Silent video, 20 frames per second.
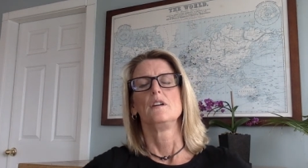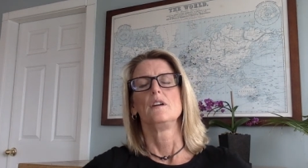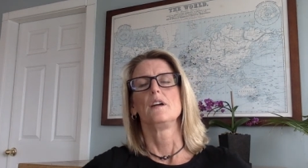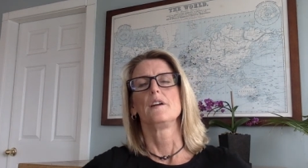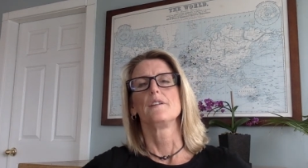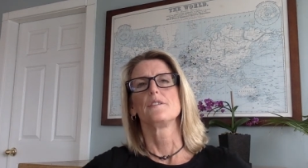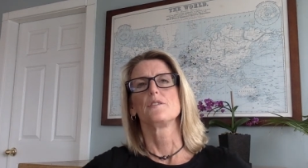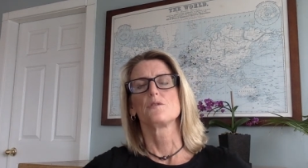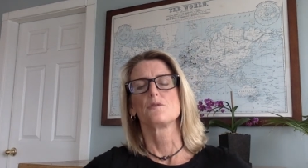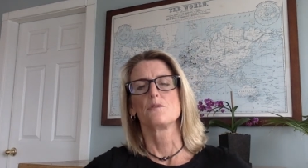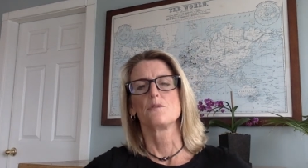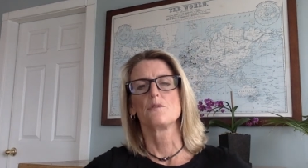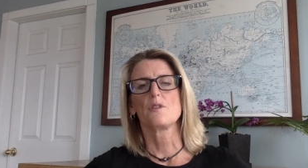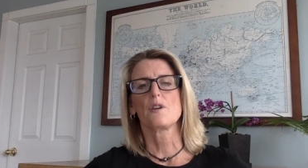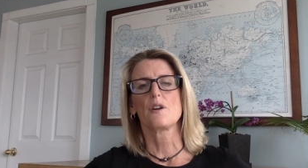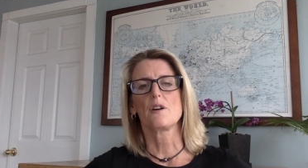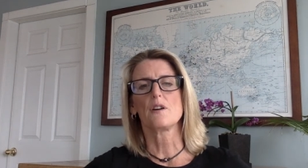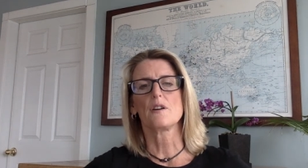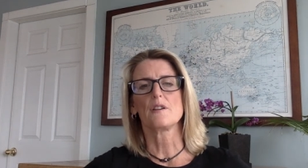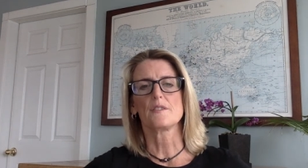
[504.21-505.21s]
and the truth
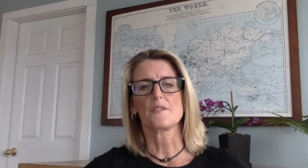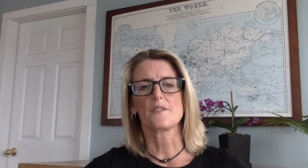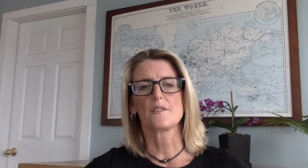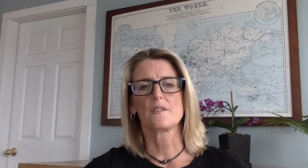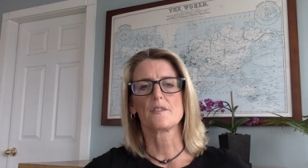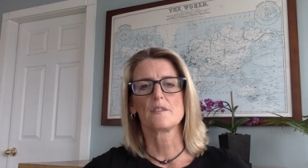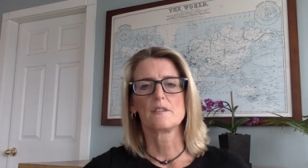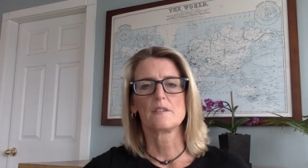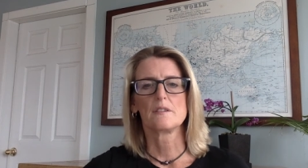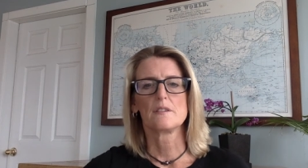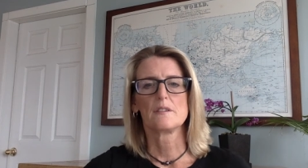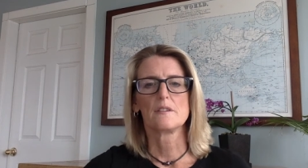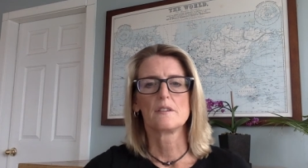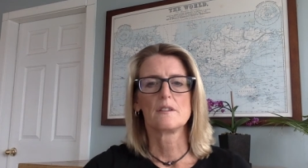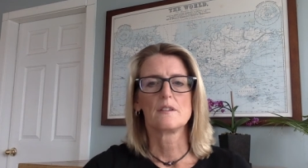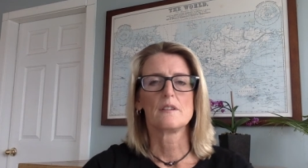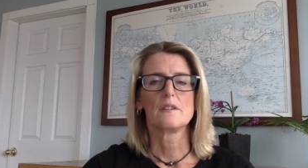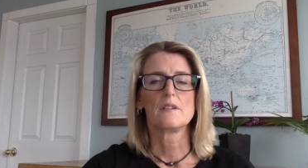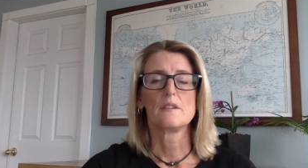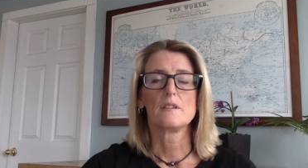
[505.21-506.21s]
hurts.
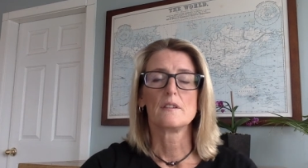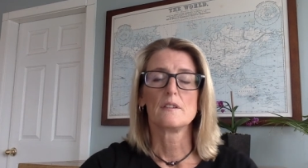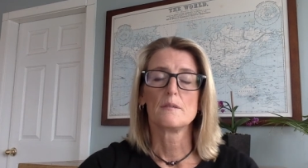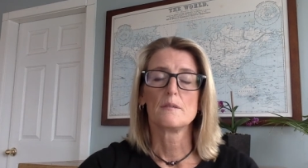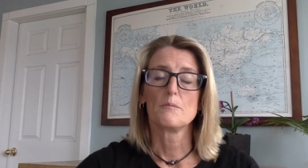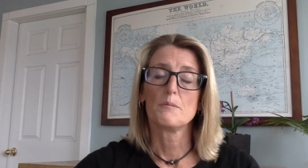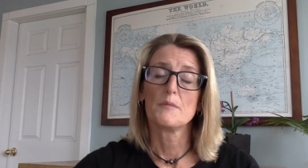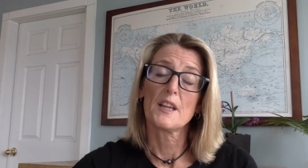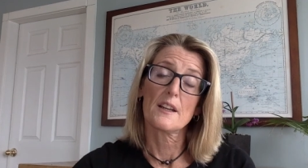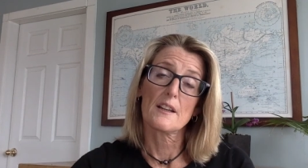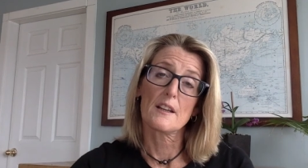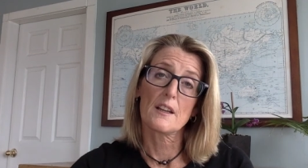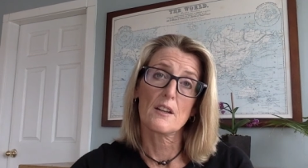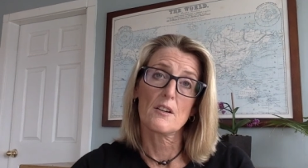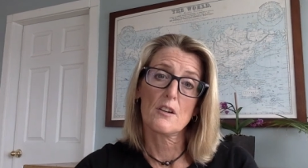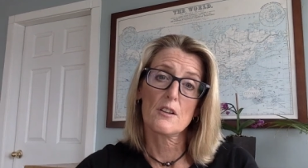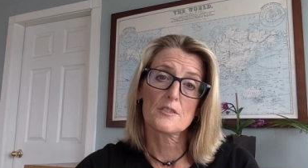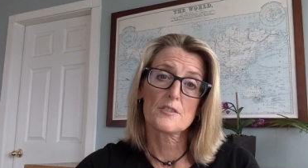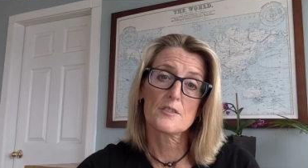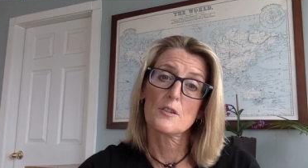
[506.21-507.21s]
Yet it
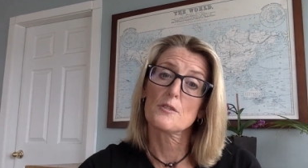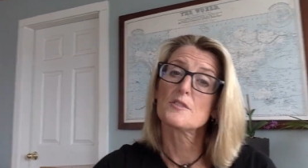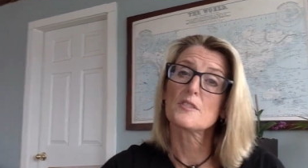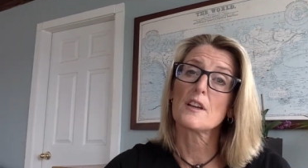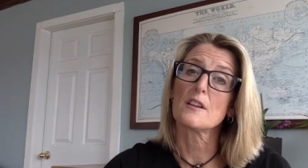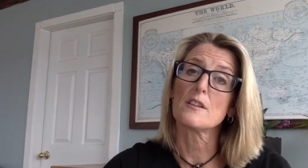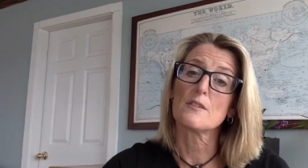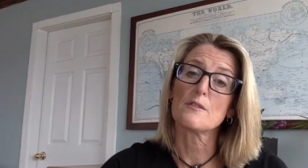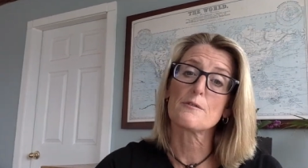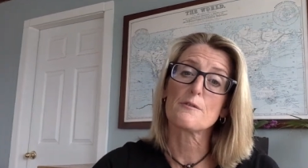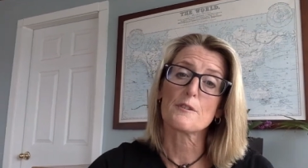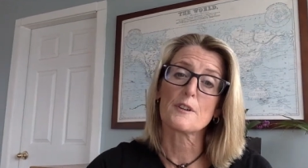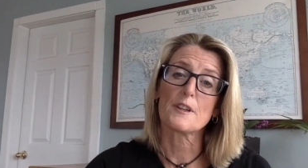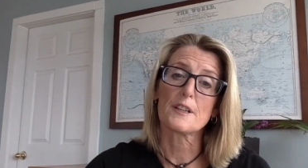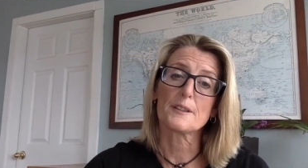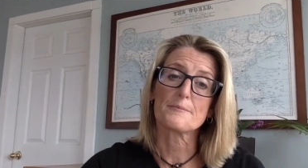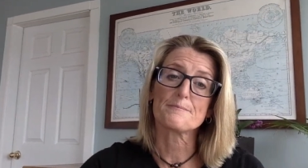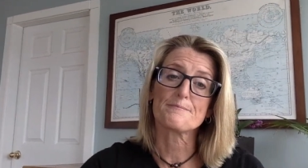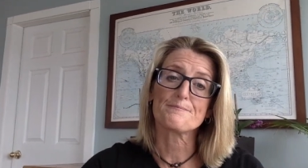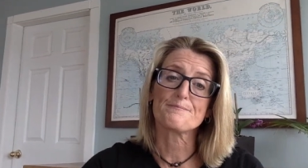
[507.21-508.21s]
can also set you
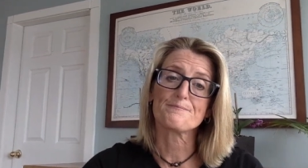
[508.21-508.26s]
free.